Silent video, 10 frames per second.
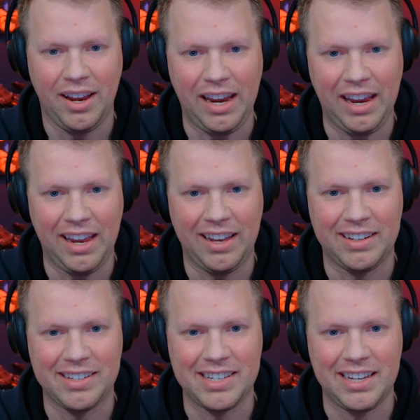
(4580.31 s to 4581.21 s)

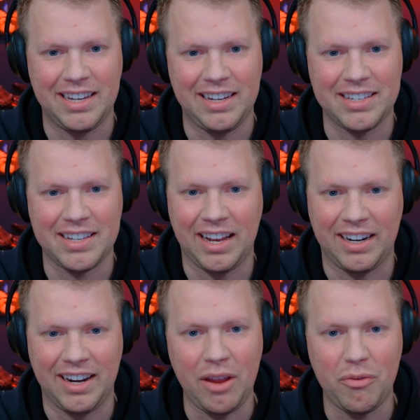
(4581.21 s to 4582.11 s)
and he's got
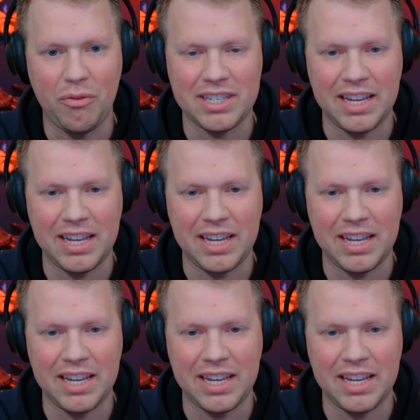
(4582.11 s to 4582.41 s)
a knife in his